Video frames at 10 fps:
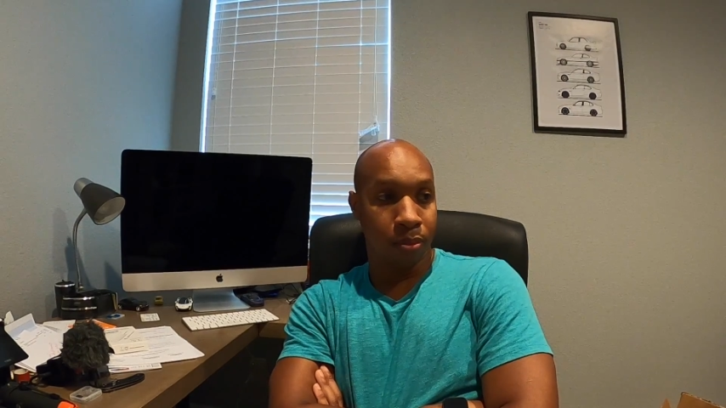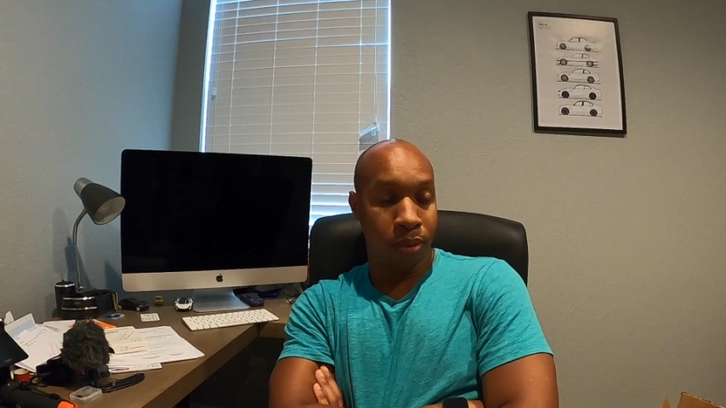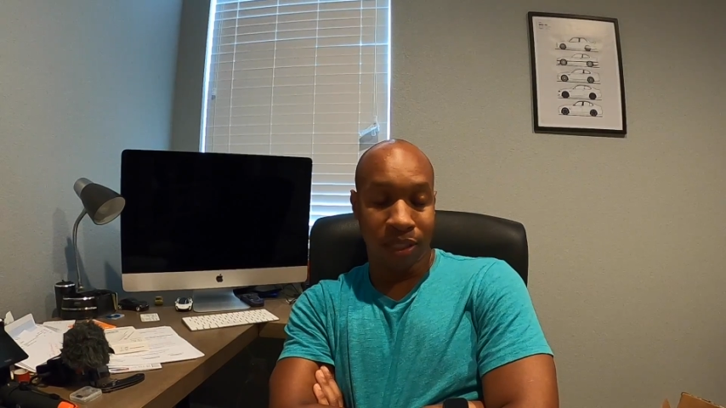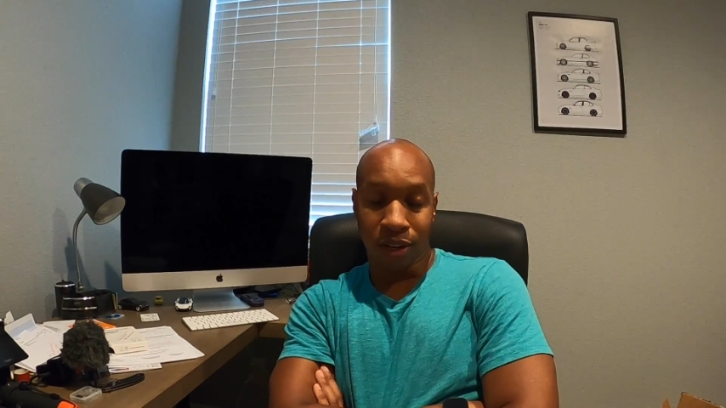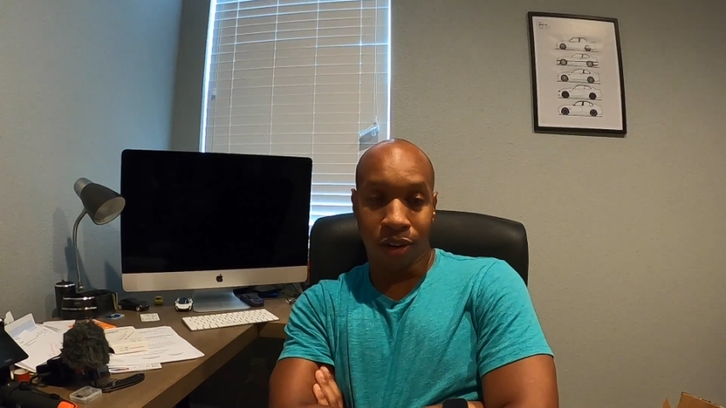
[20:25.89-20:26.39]

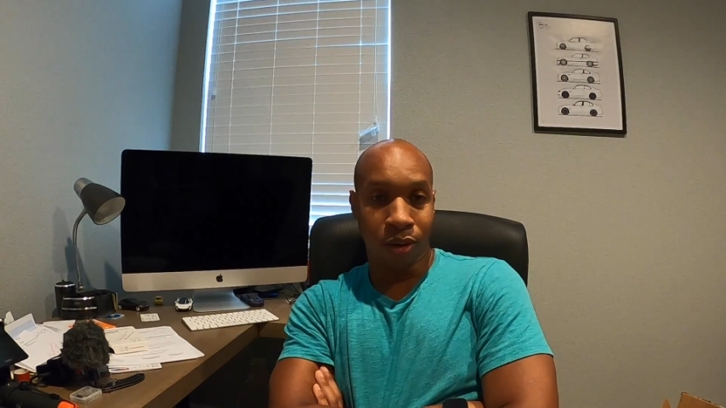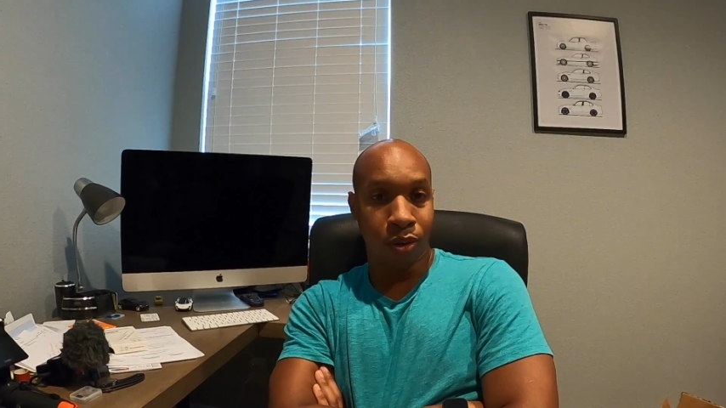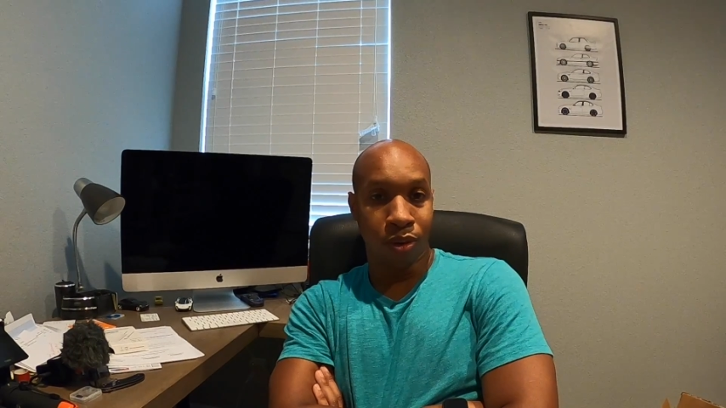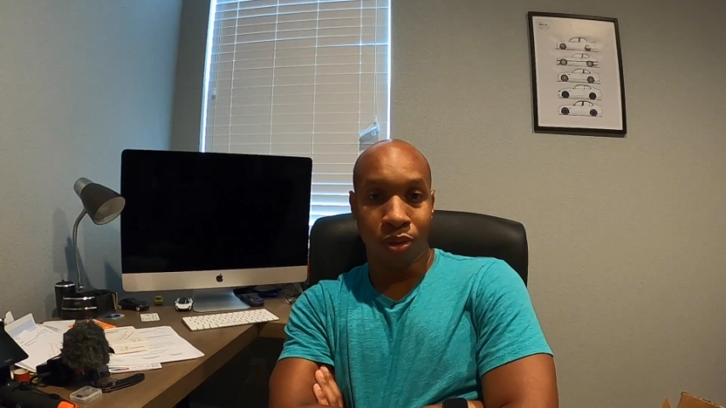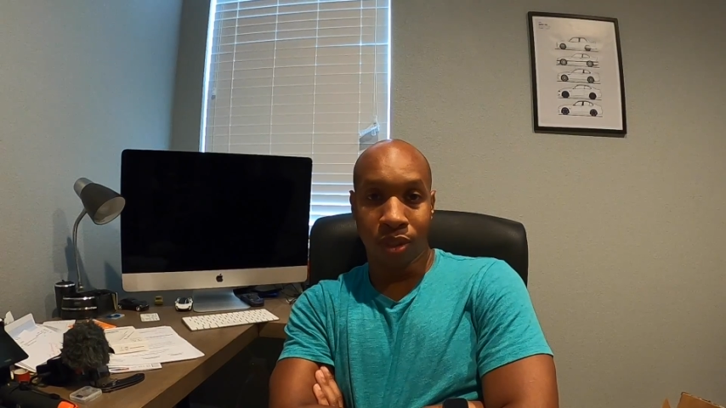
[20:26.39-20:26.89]
place the car on
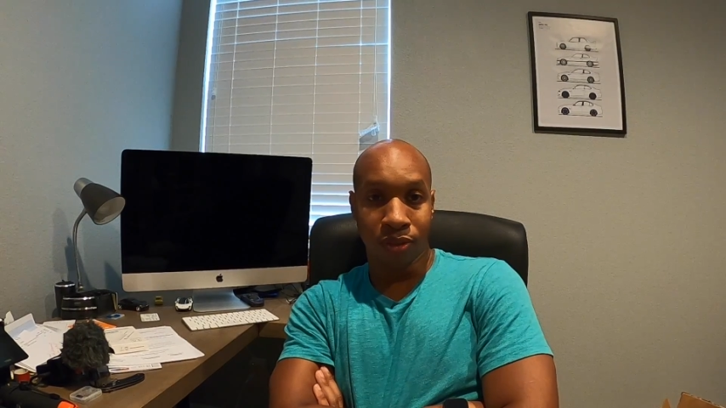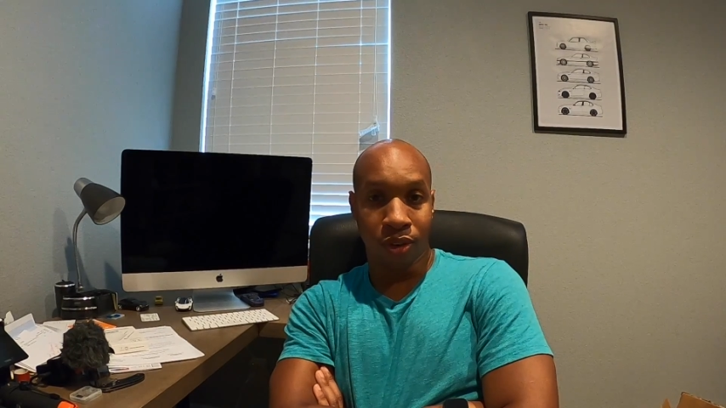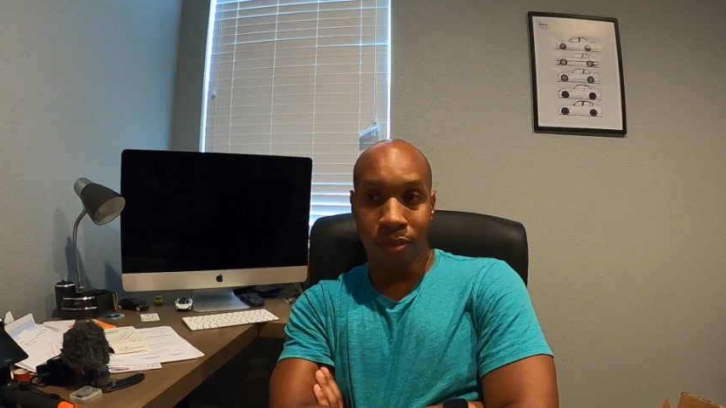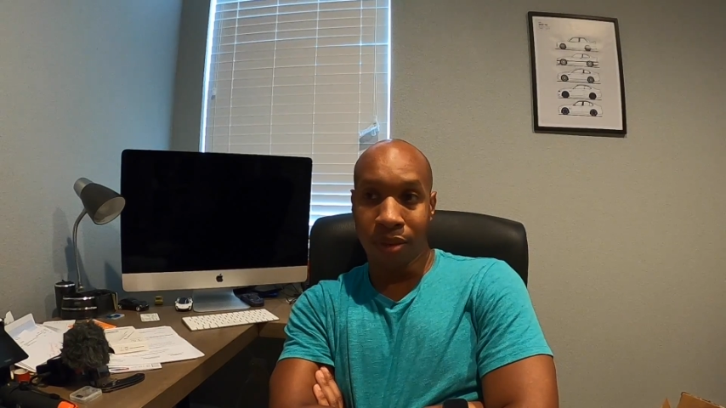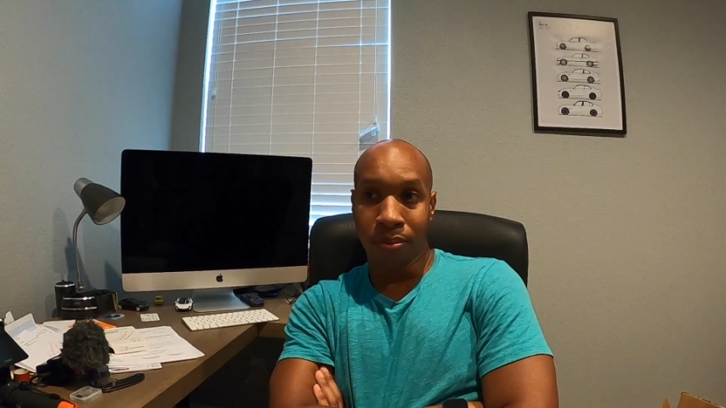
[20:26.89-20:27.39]
hold, do something
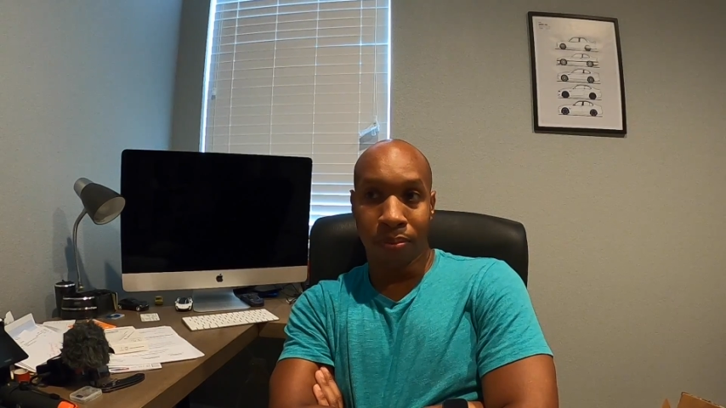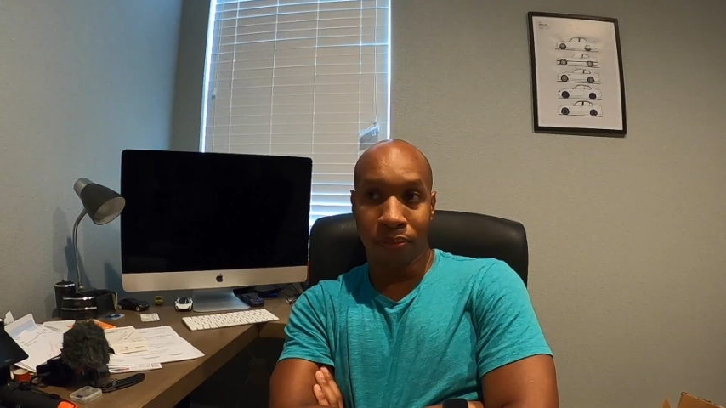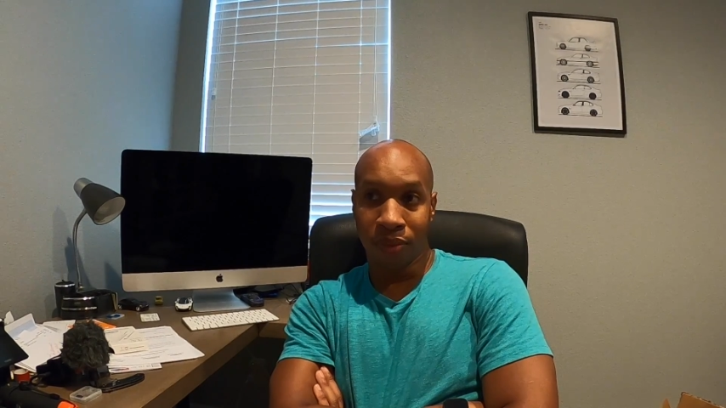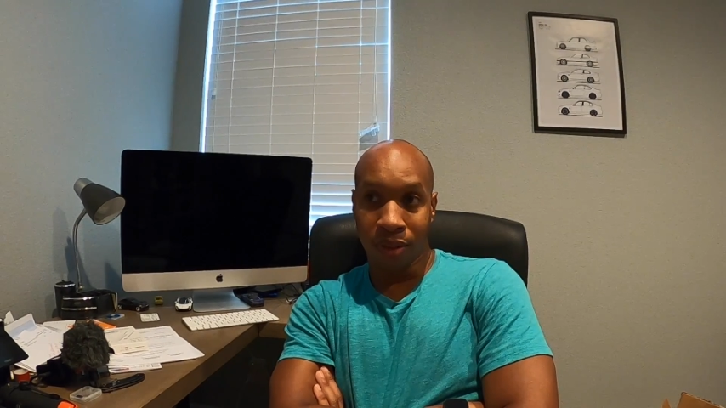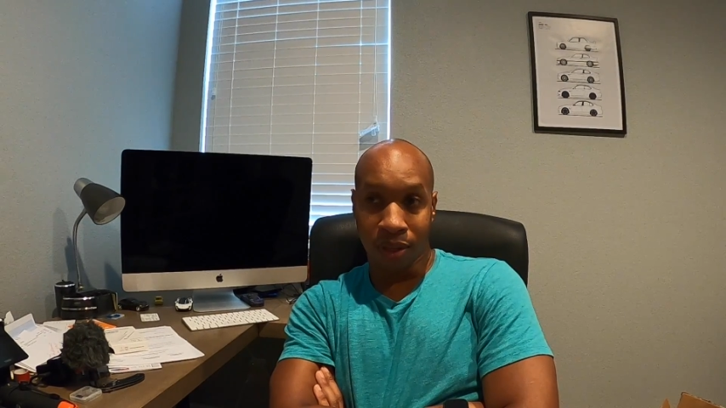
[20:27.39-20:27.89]
for me
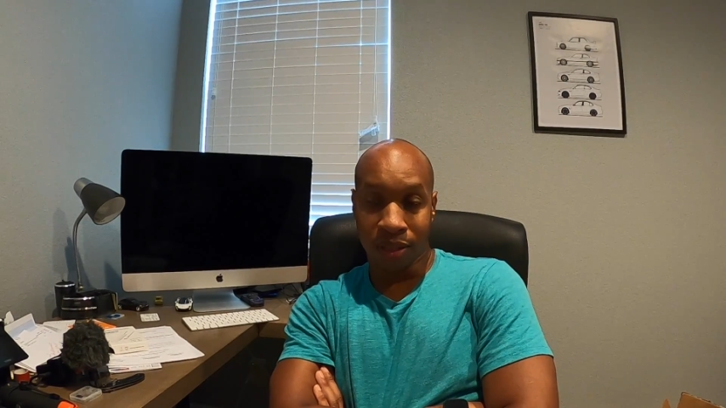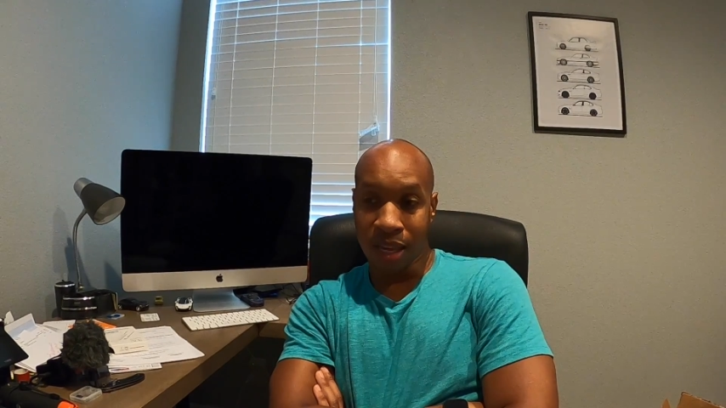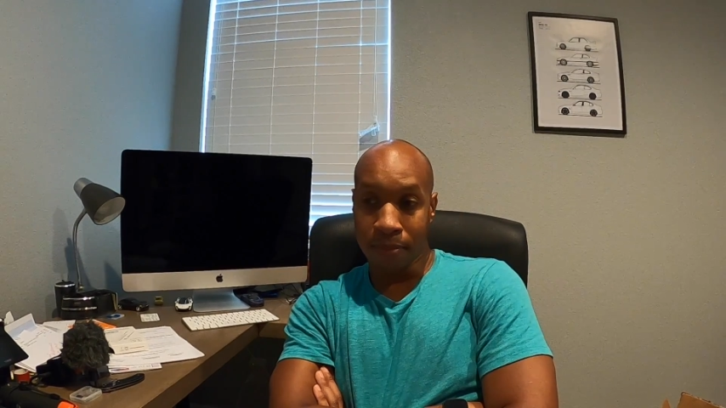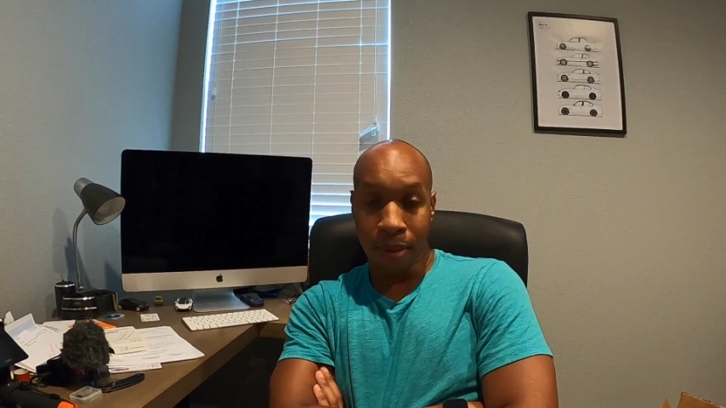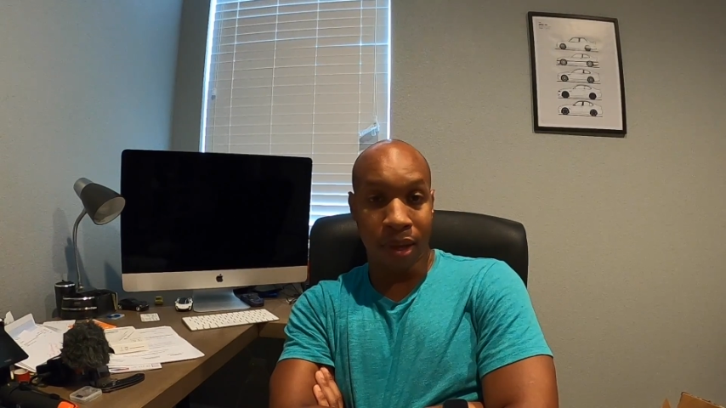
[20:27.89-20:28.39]
because
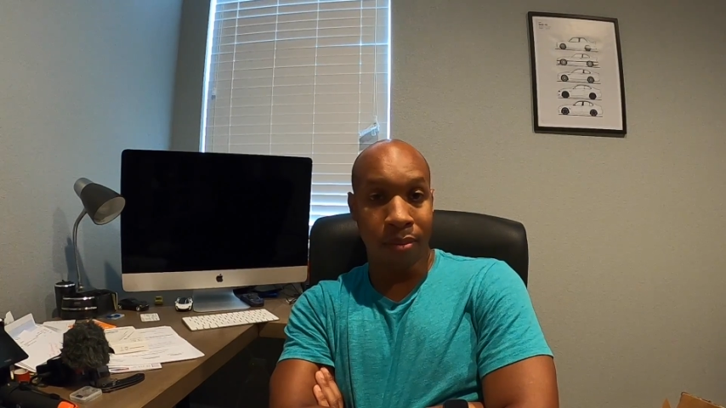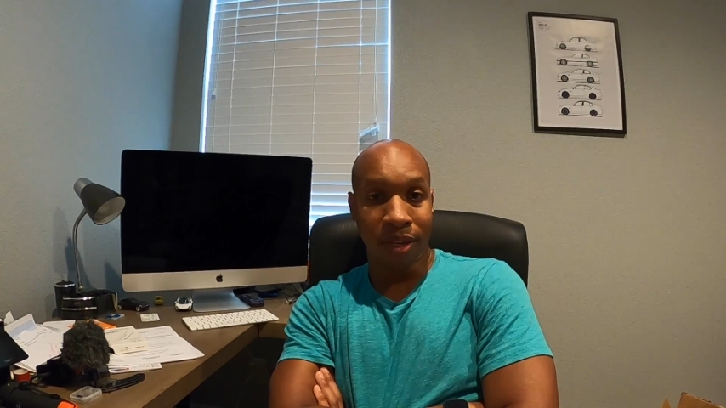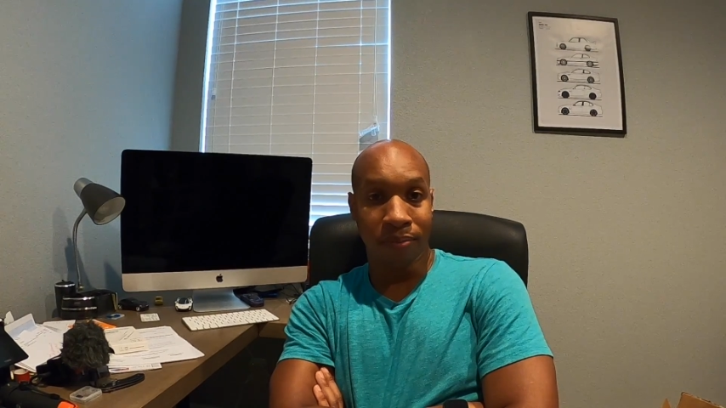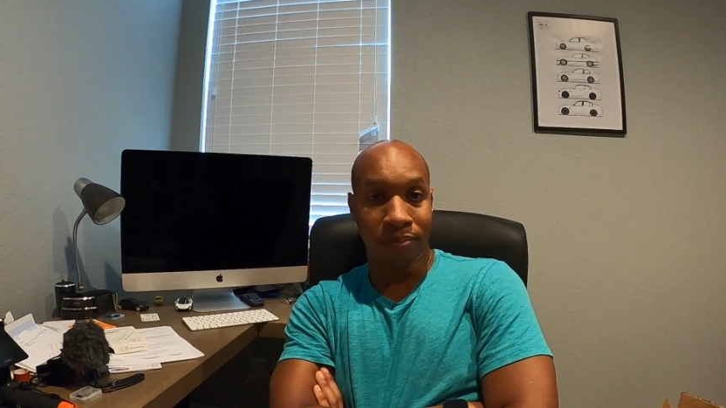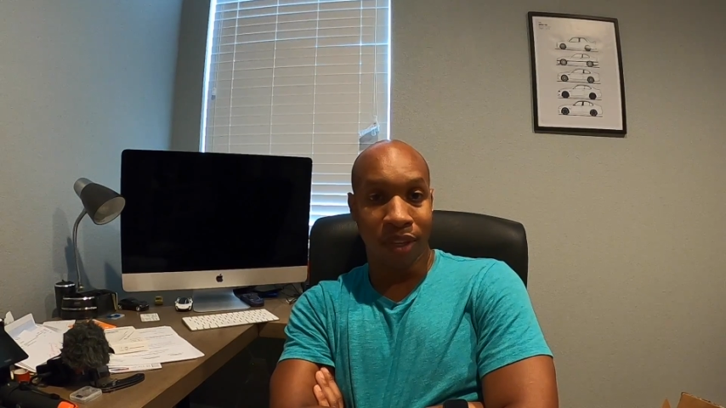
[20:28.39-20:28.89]
I'm
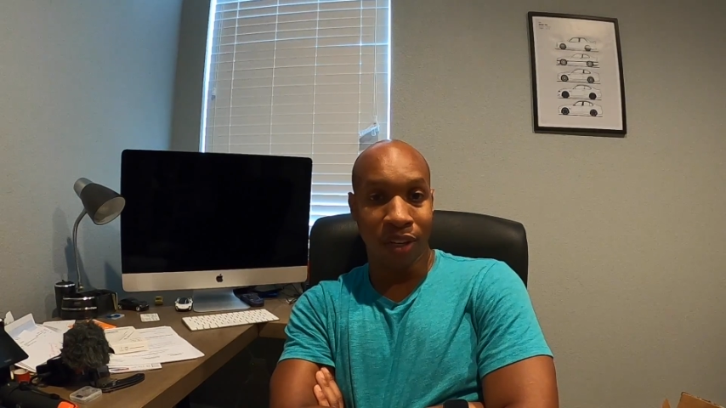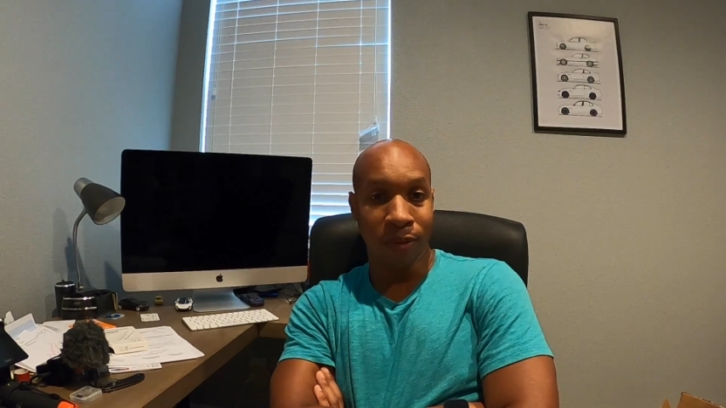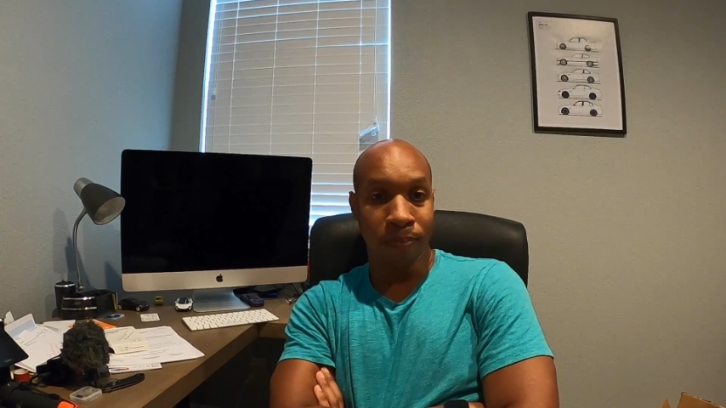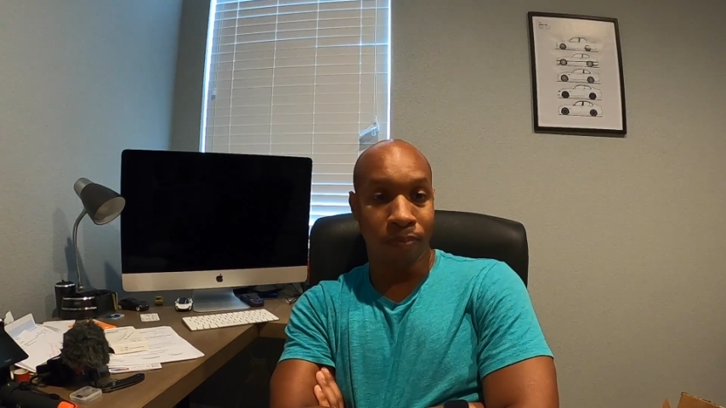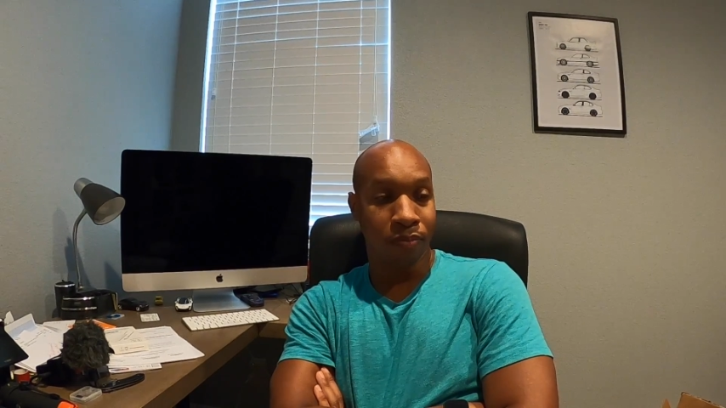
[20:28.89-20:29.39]
coming, you know?